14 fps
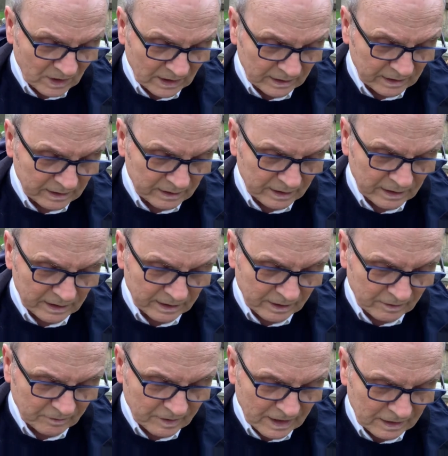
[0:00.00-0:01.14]
a little
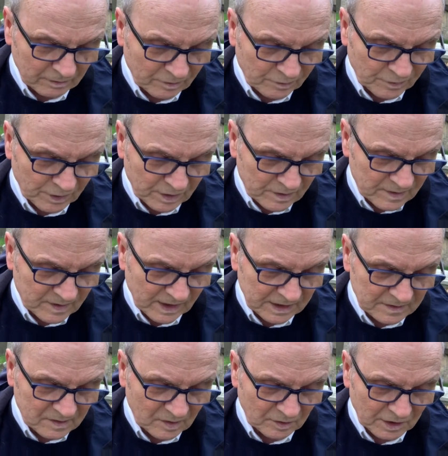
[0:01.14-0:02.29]
earlier than Thursday,
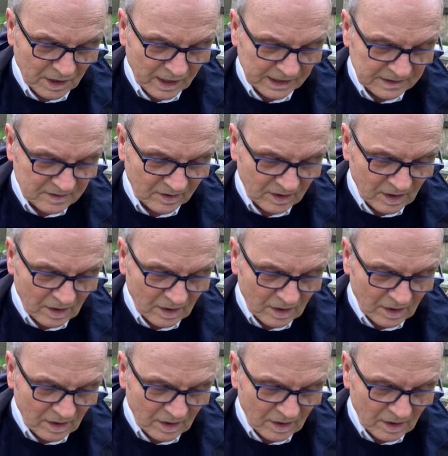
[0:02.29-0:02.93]
tonight